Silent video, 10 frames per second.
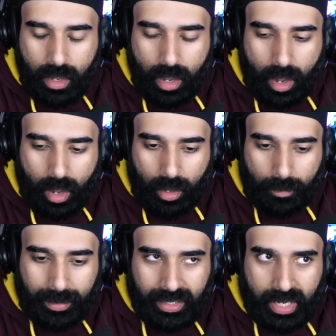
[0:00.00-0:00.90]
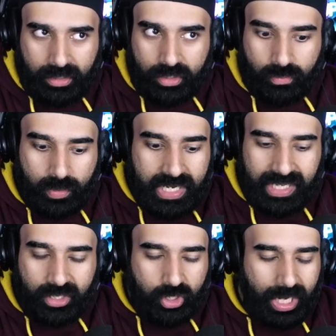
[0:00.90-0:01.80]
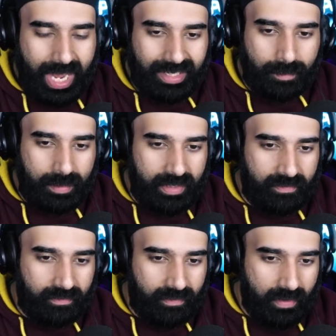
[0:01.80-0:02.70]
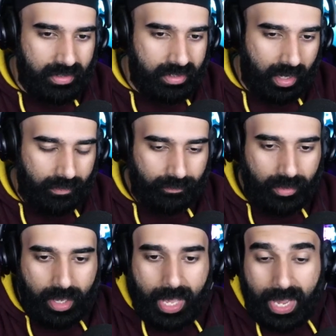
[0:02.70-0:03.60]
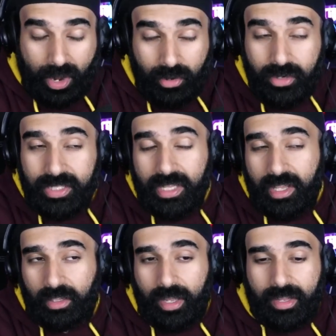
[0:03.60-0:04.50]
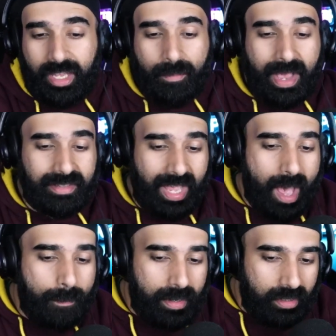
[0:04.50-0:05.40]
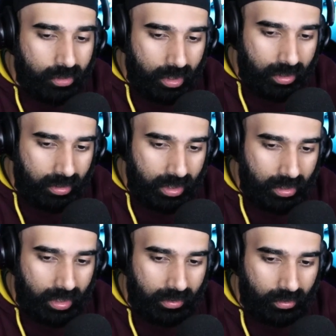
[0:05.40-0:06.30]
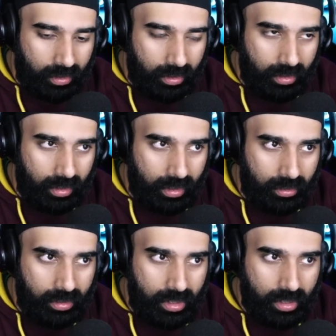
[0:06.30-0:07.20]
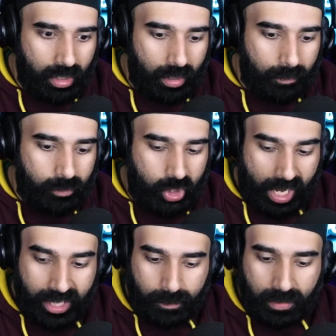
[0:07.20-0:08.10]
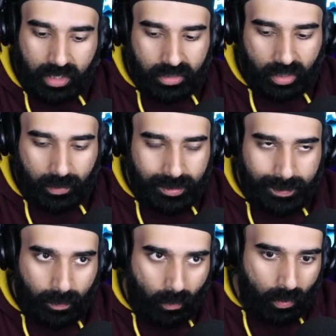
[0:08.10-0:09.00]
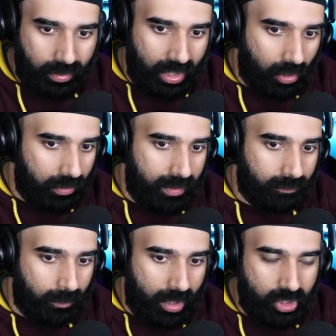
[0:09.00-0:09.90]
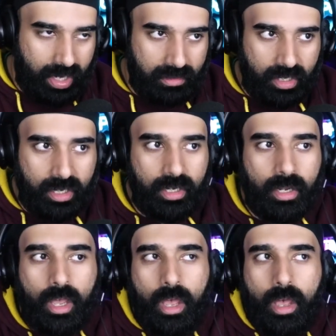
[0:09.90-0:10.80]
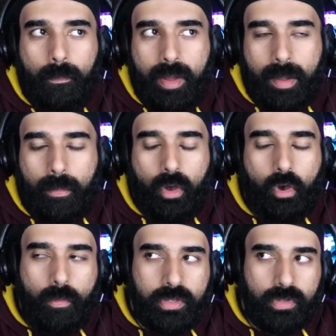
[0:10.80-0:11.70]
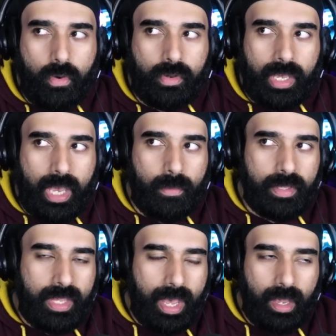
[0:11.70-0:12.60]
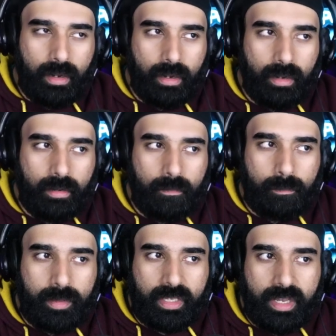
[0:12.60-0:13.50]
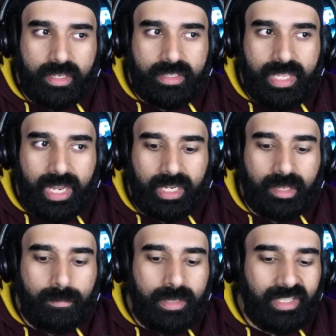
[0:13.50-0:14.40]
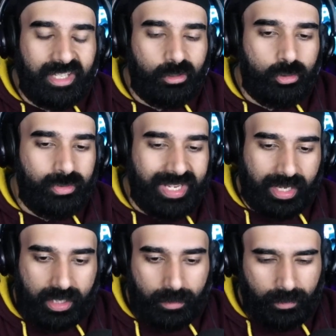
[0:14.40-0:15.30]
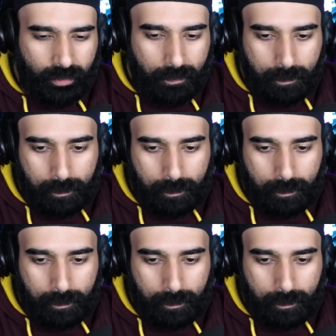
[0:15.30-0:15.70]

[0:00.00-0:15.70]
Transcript: And just reading the chat can be very tough. And I understand that a lot of the game has to happen in the chats because otherwise people won't get all the information out there. But I'm almost okay with that because then it can be a little too techy, you know?